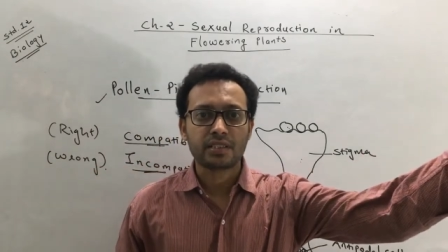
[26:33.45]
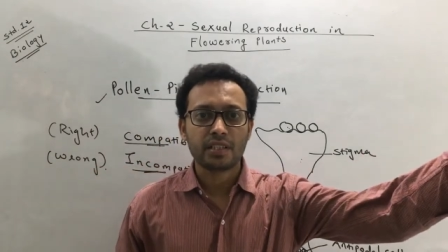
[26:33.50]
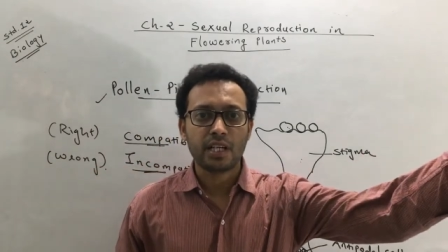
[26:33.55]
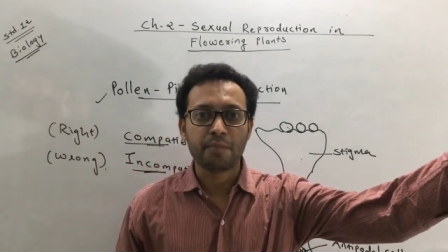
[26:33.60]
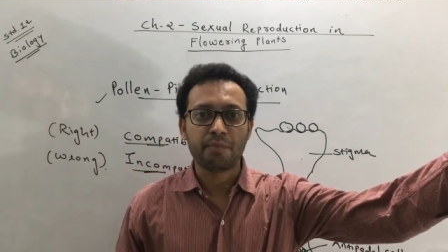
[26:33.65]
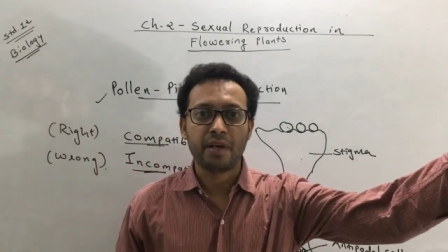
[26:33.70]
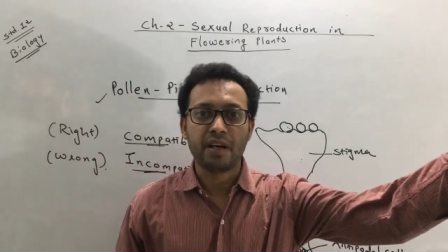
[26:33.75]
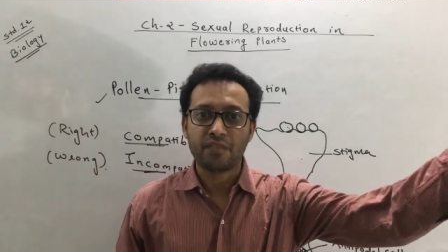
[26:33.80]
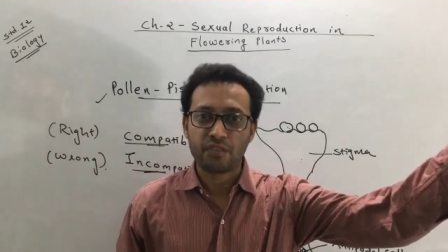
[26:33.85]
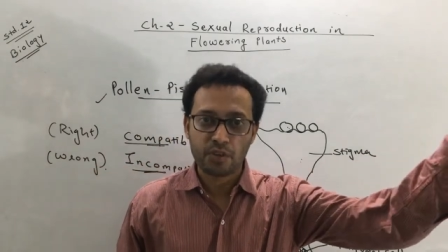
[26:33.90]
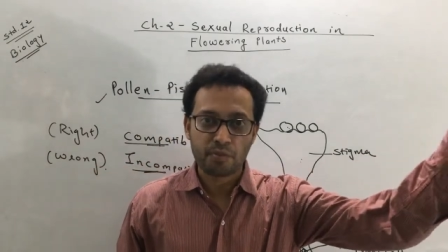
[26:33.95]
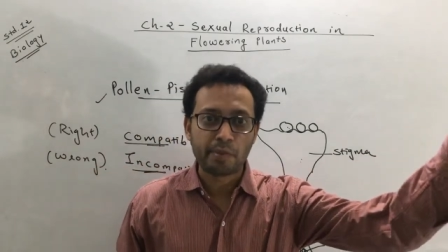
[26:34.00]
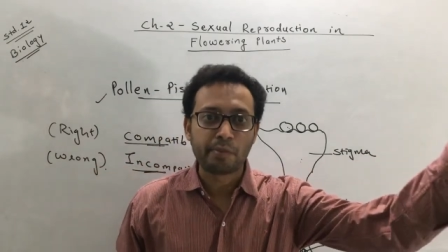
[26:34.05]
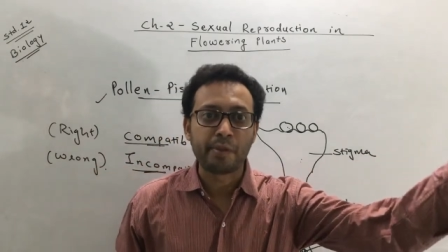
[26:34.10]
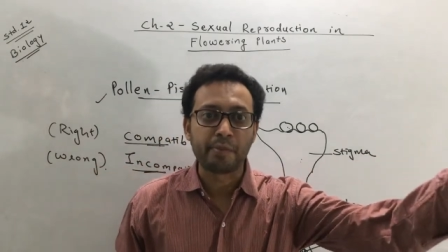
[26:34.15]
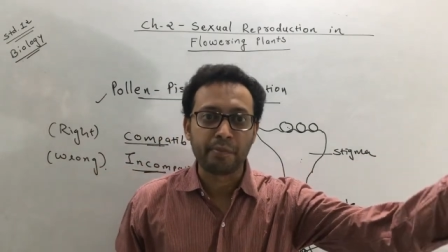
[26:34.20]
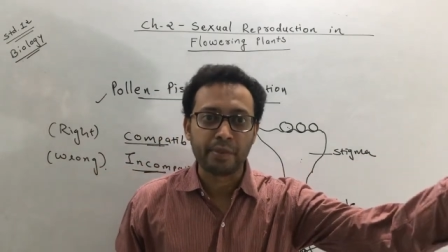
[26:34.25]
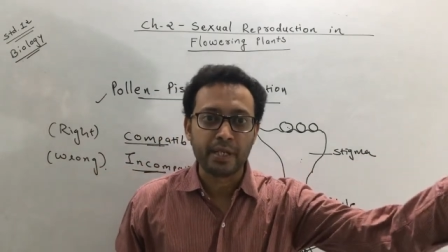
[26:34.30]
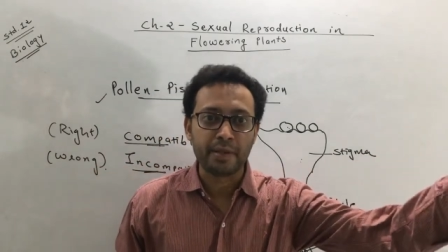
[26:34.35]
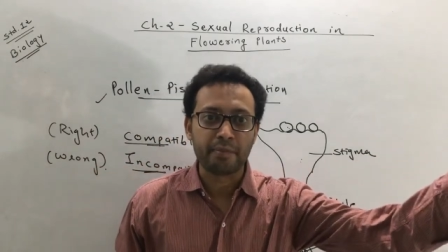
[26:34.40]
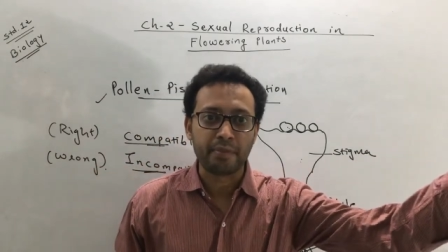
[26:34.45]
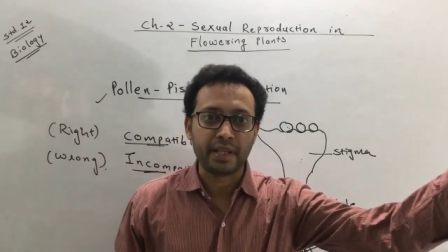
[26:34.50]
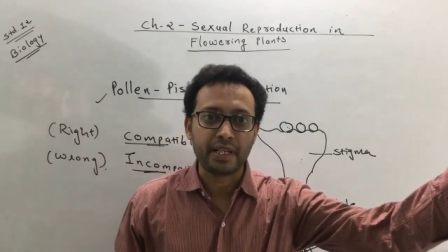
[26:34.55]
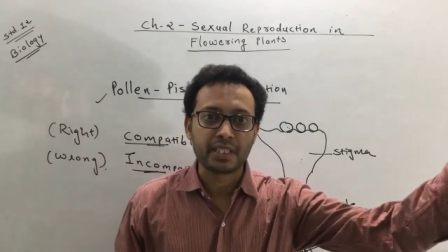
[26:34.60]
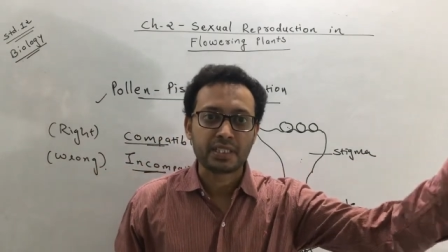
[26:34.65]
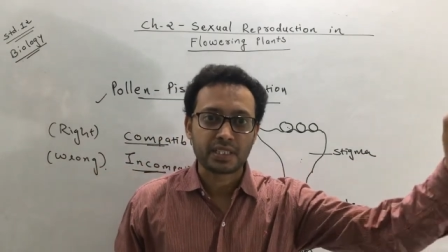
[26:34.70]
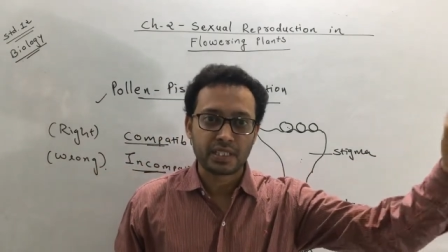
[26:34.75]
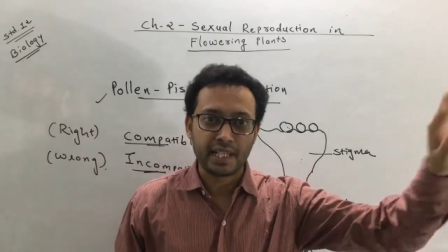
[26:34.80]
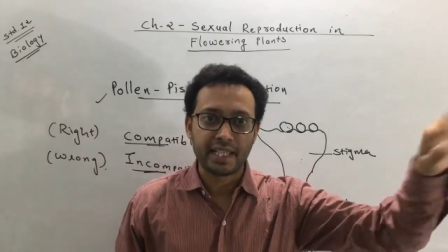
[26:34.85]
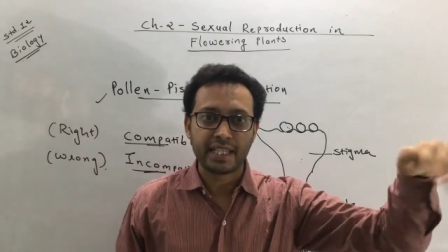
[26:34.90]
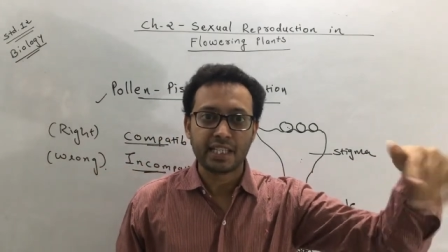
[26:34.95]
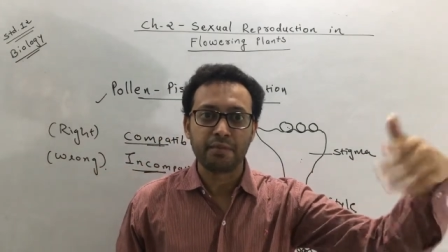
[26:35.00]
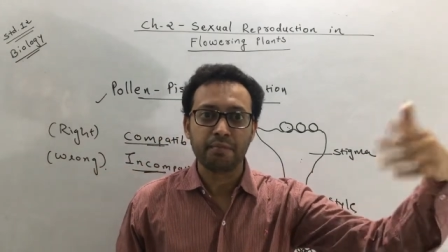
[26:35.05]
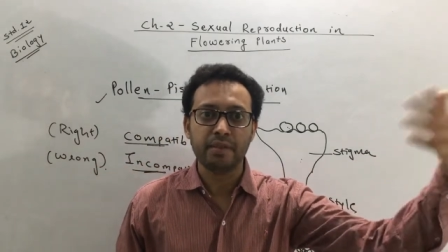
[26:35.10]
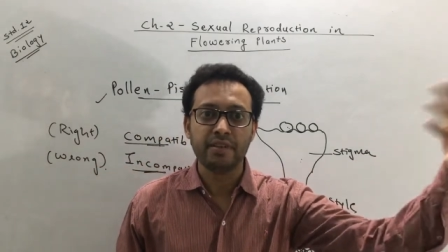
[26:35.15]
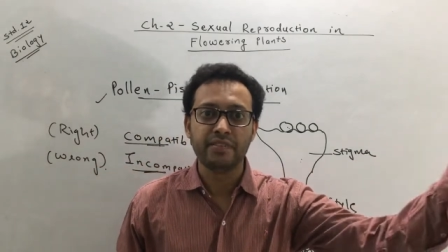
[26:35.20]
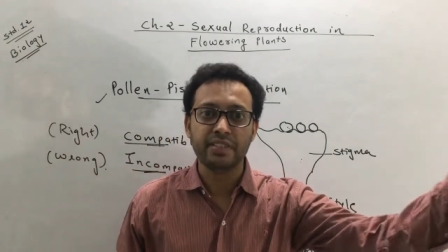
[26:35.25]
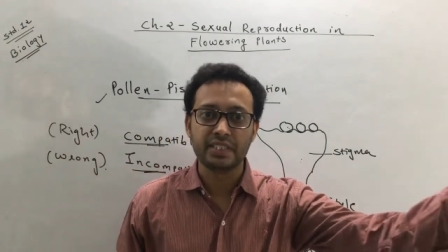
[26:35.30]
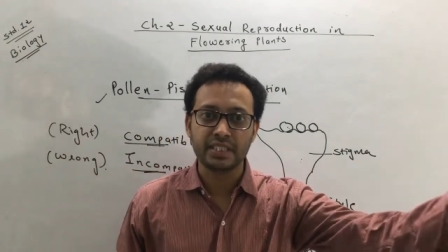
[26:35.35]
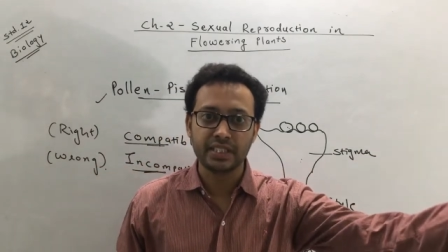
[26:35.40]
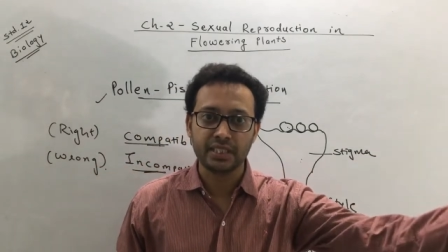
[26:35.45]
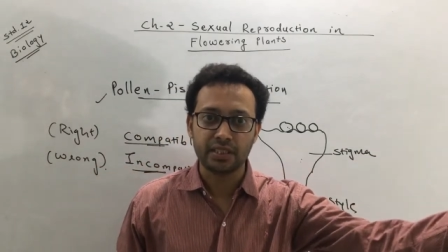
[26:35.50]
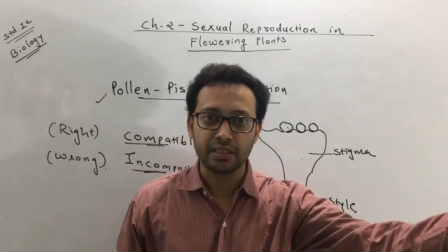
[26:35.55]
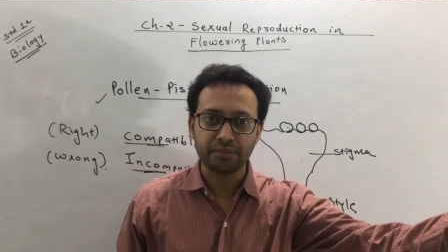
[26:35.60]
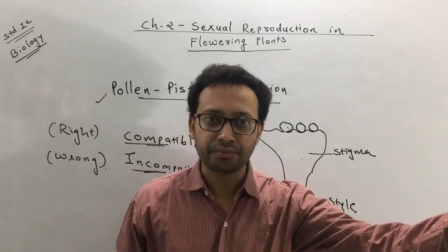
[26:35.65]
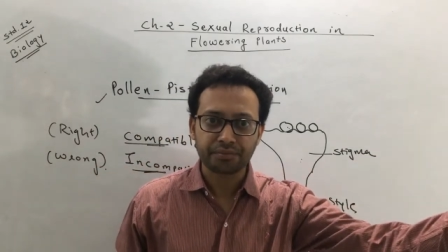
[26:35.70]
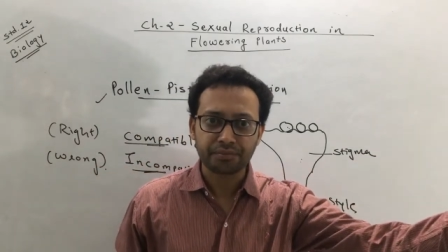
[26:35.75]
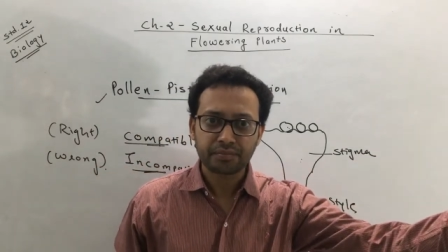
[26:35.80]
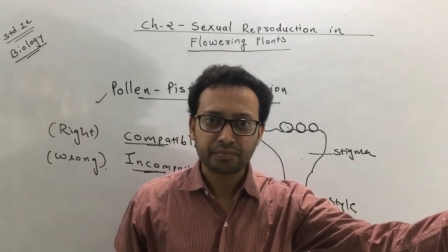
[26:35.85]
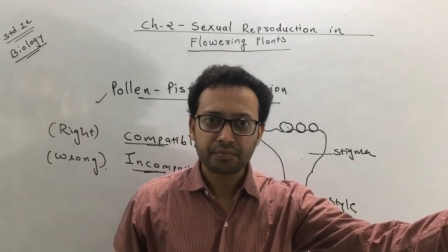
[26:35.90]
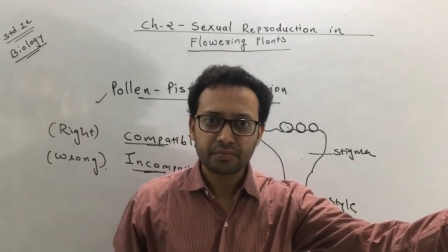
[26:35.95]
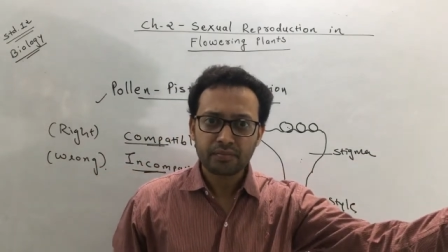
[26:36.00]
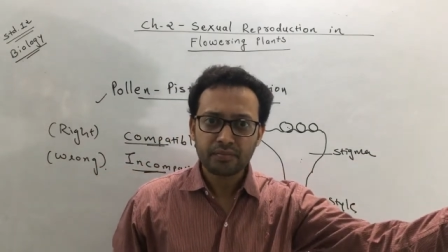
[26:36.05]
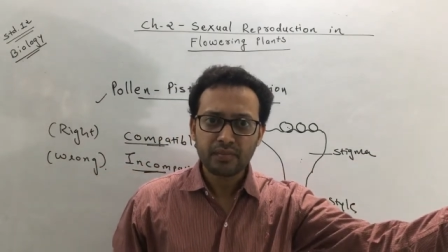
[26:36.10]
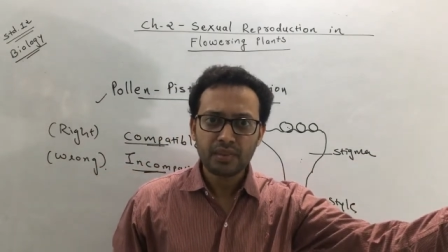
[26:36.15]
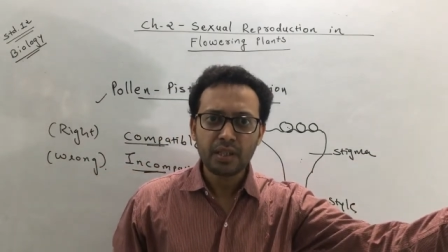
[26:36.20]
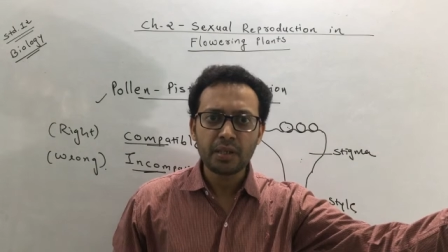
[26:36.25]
apart from a papaya plants, like it may visit a